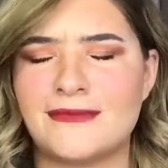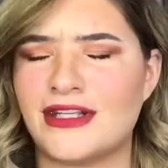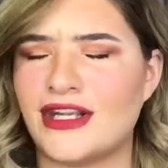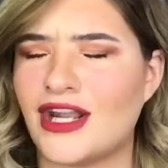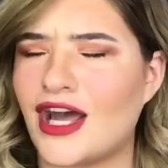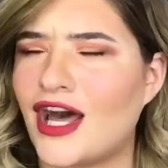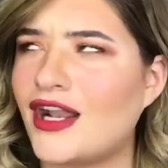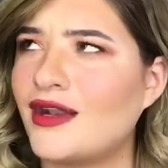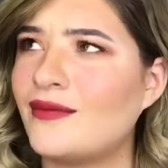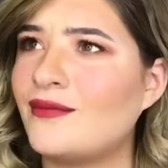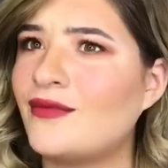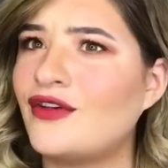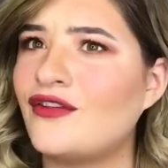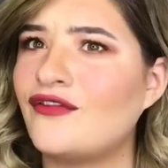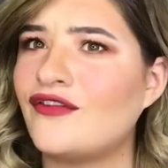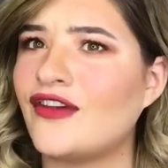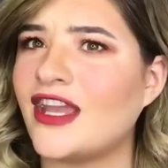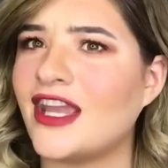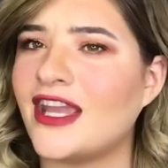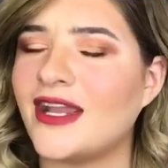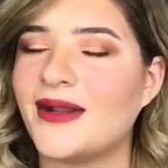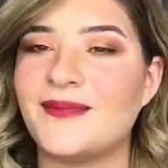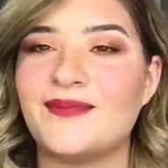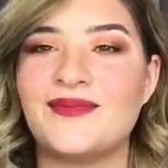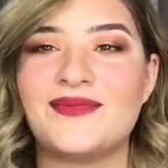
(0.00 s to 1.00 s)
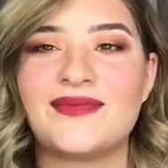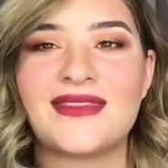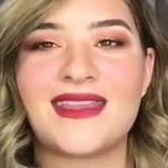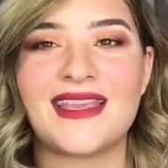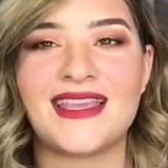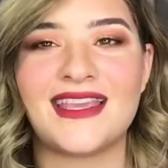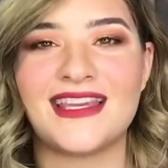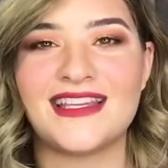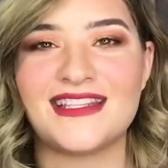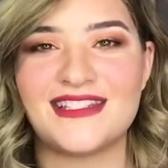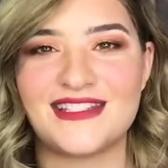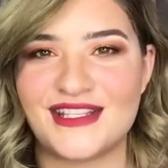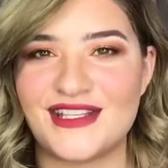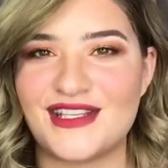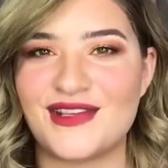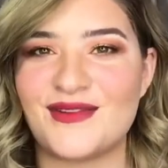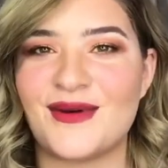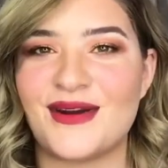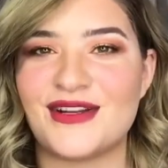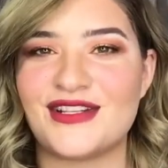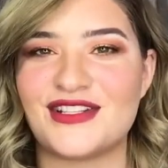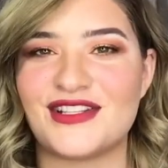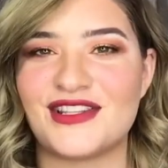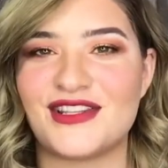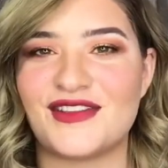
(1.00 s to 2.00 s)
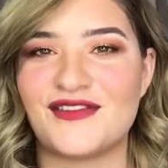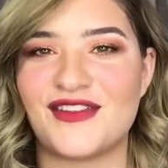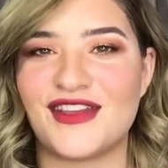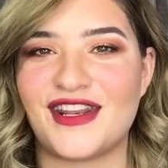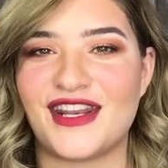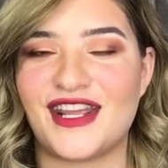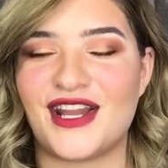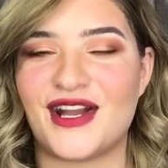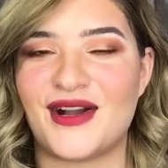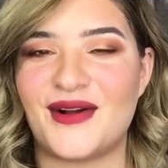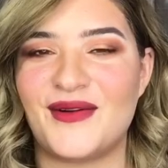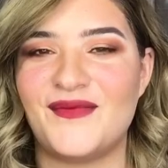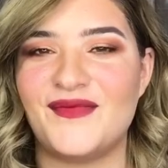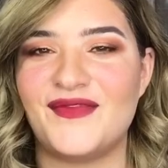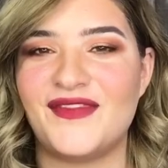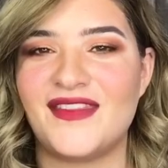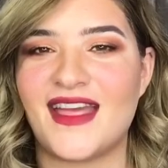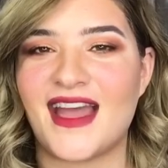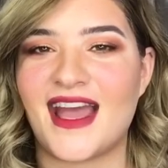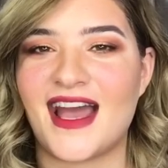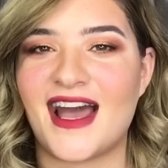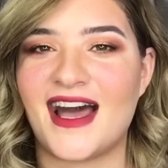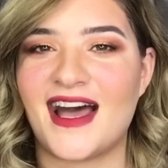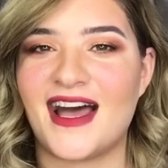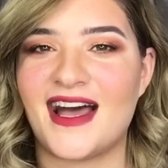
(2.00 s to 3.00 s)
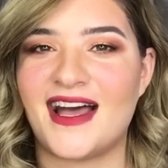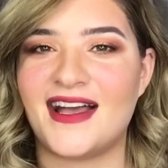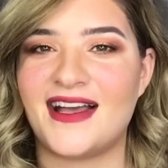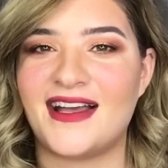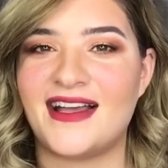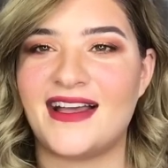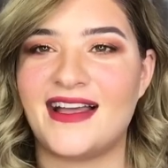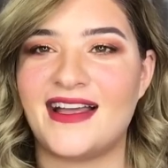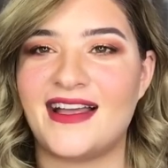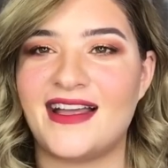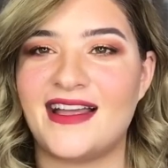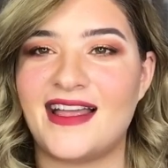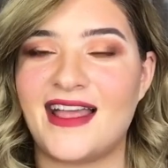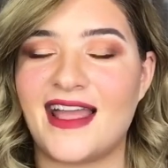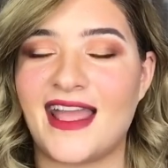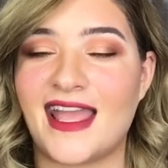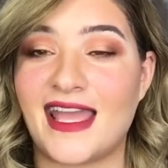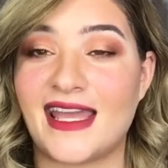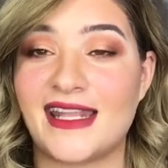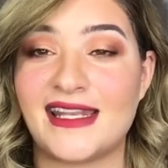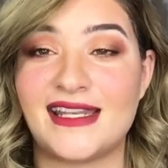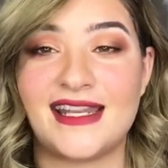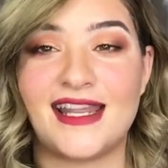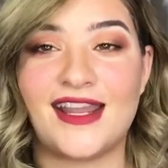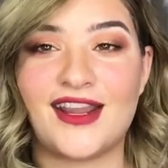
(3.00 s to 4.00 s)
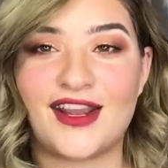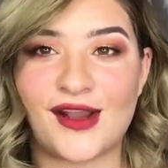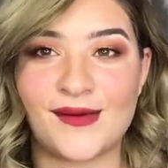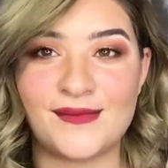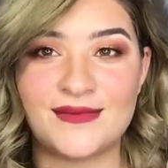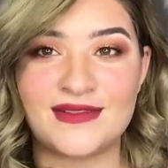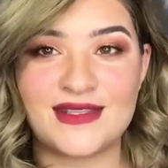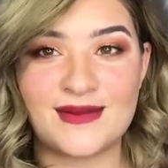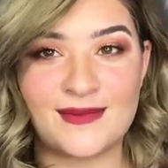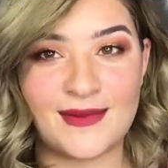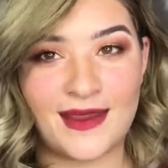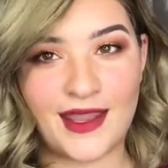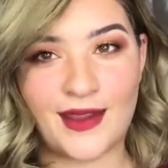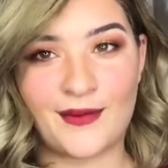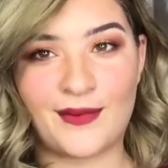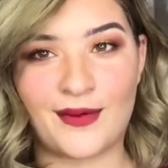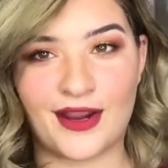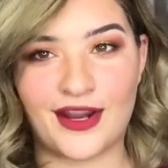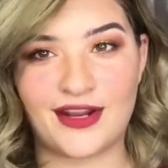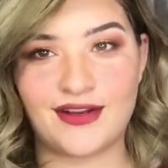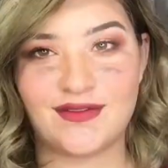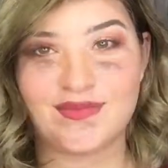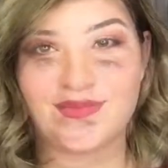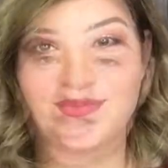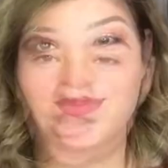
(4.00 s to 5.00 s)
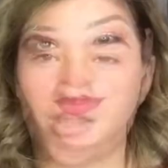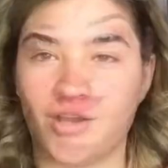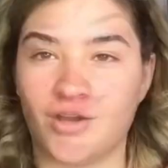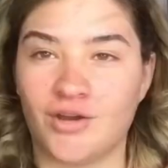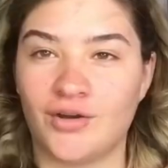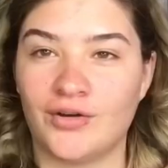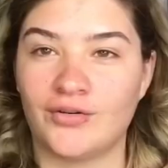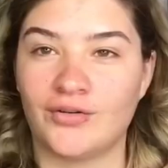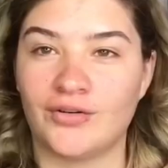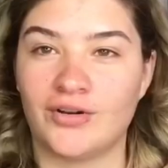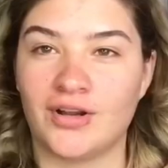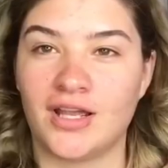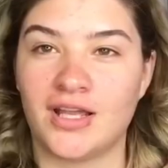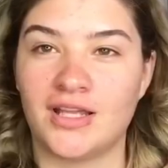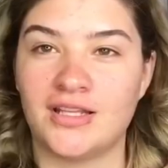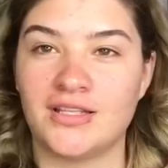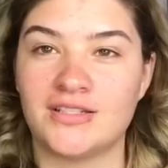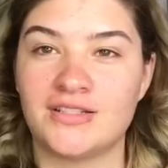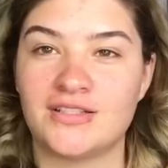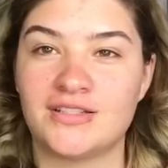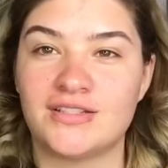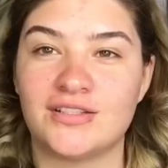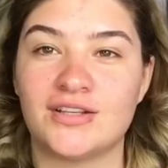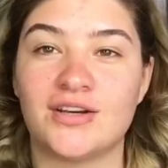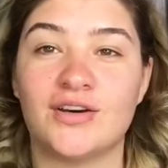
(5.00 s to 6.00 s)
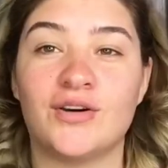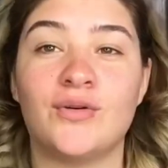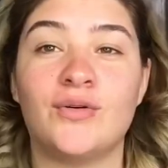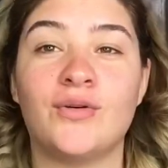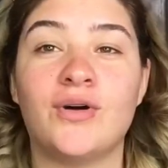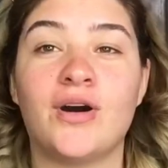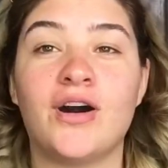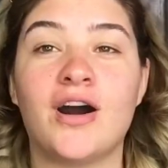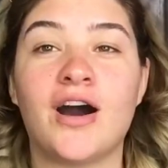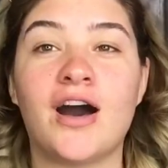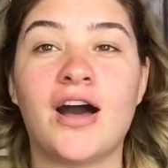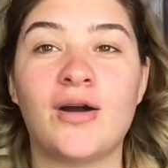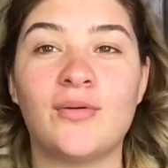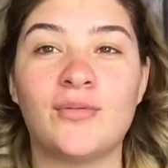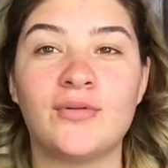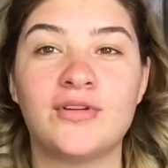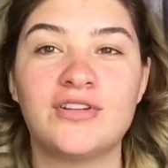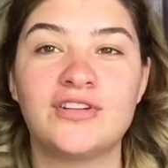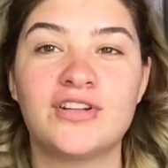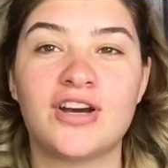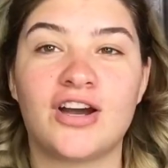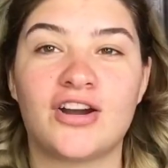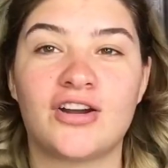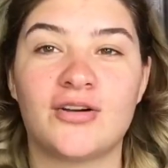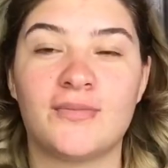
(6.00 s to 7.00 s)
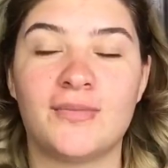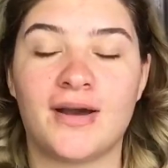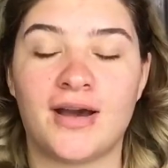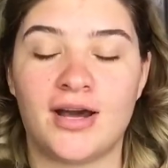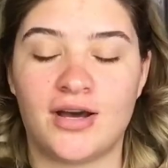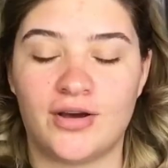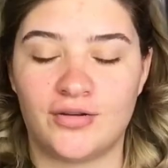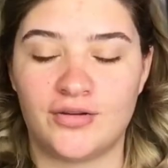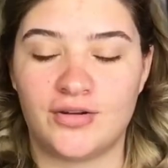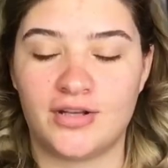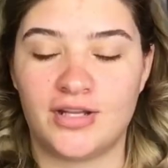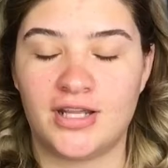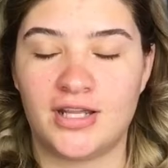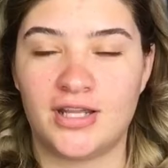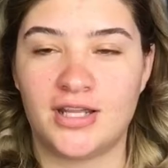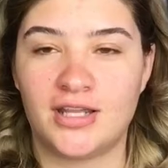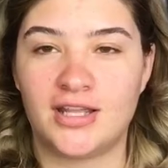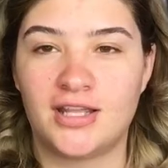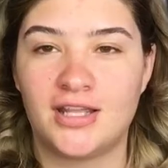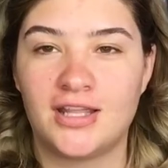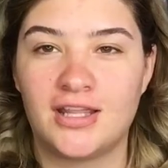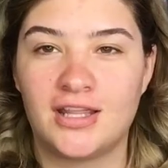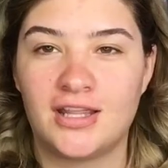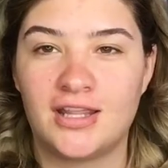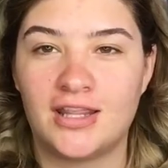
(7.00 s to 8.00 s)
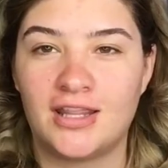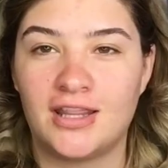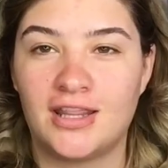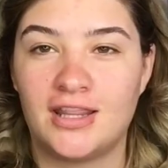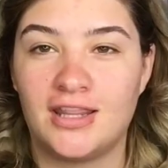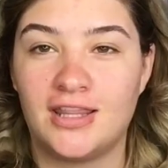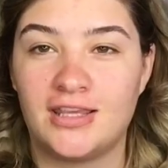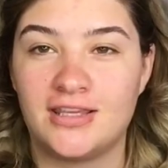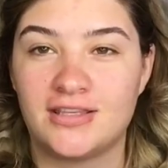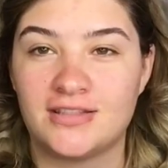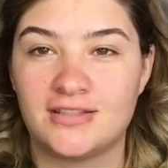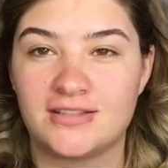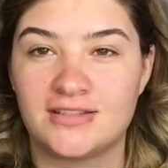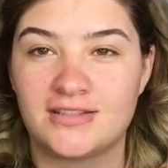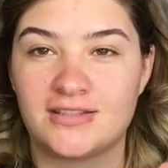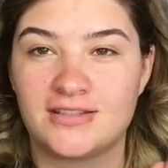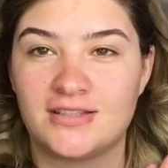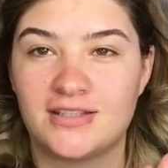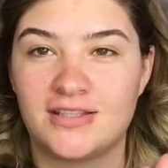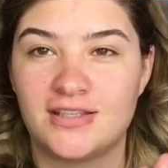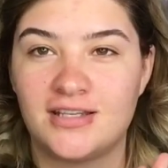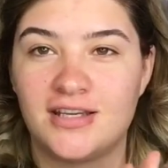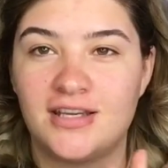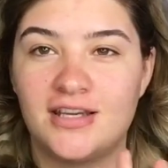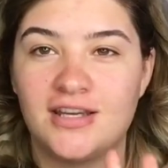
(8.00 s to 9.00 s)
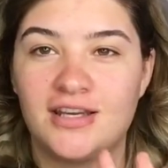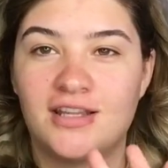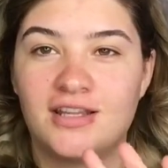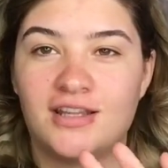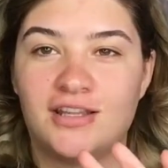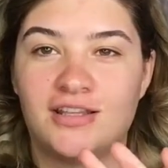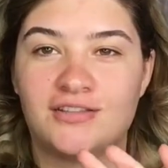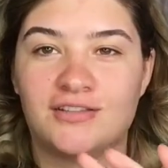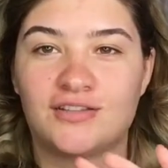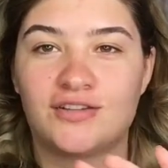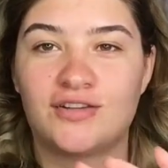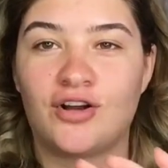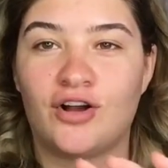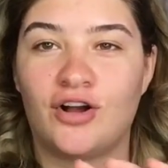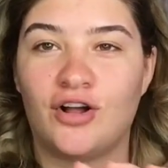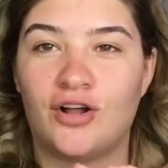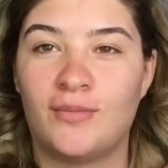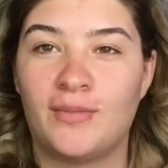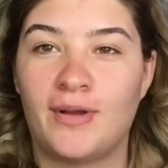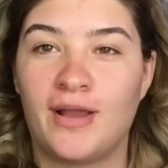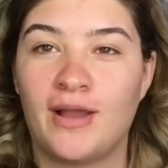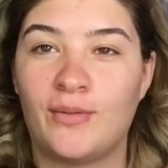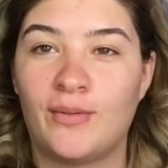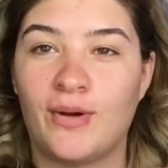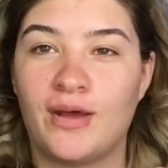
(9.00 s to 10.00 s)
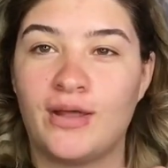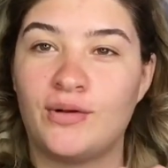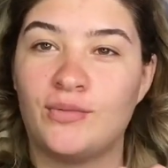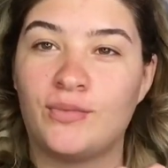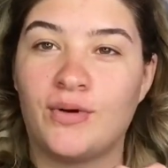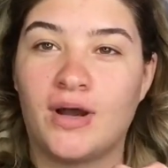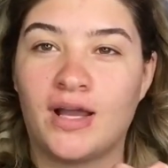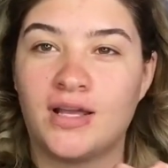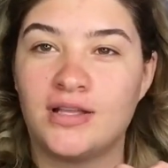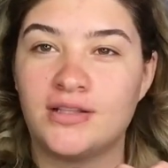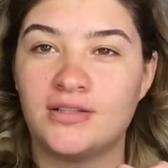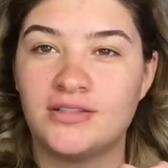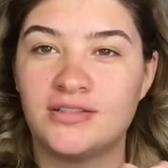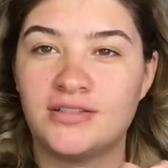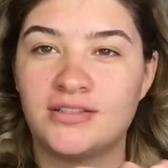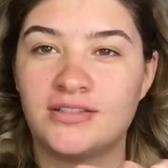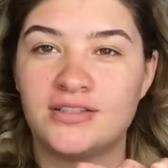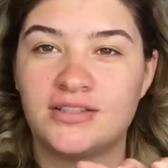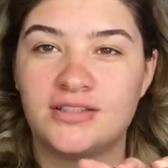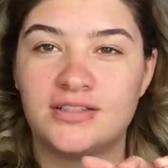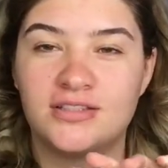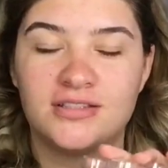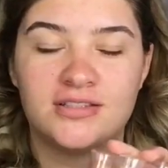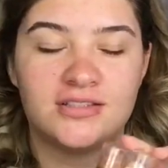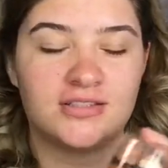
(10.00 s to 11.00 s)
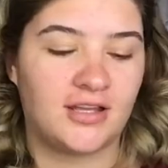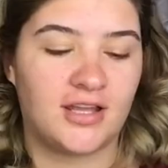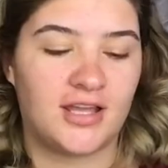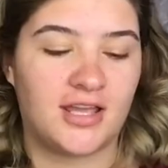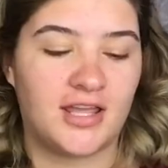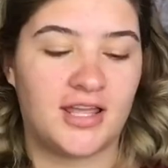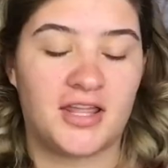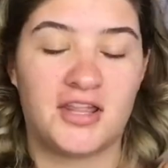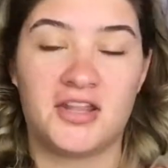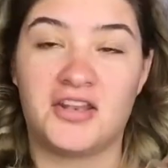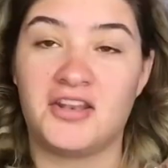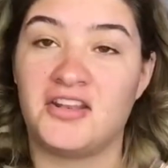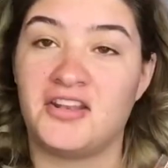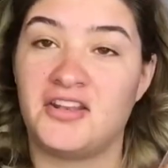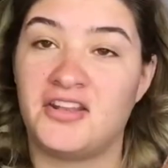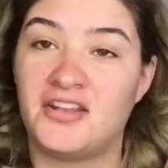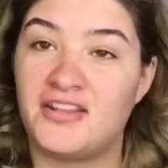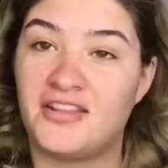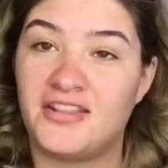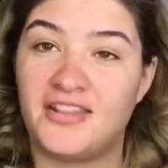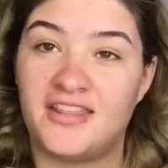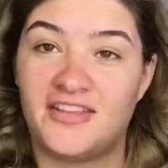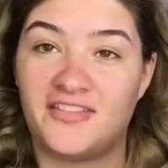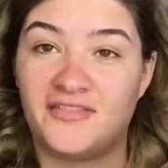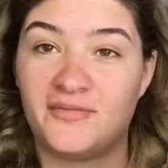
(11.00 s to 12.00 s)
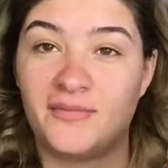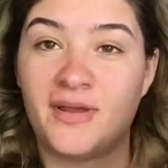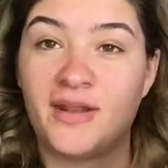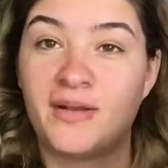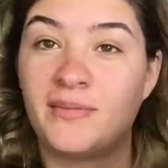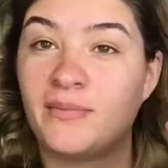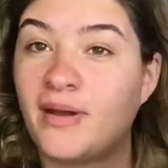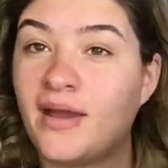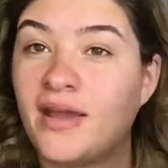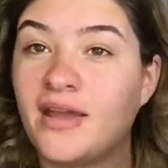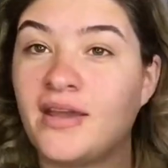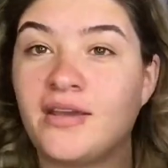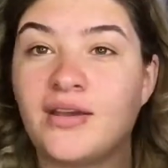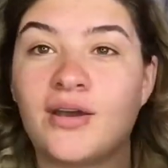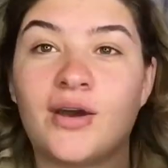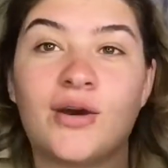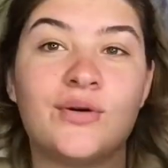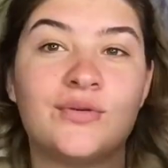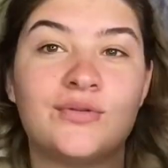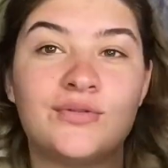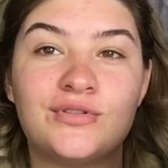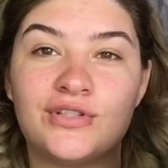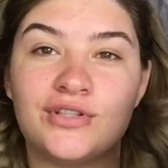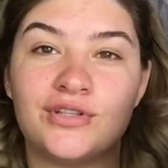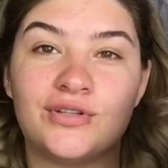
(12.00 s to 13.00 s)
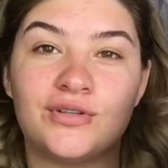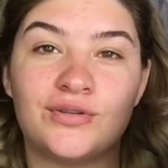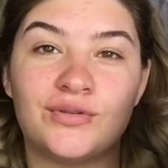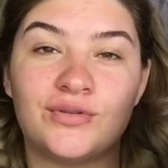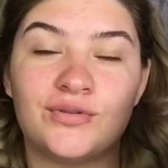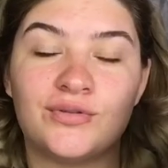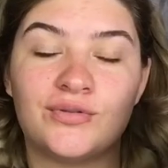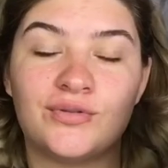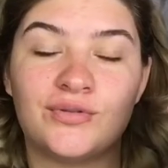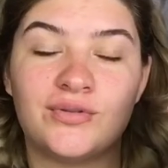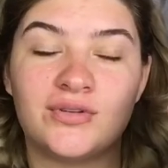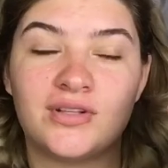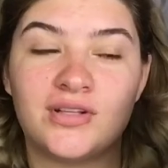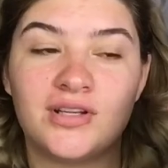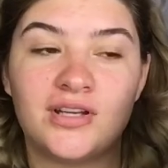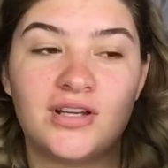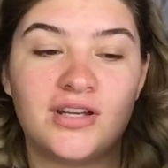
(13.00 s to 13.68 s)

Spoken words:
Not a movie. Continue watching the video. And here comes the makeup part. Alright, so I want to talk about these. These are all by Wet n Wild, and they've been my go-to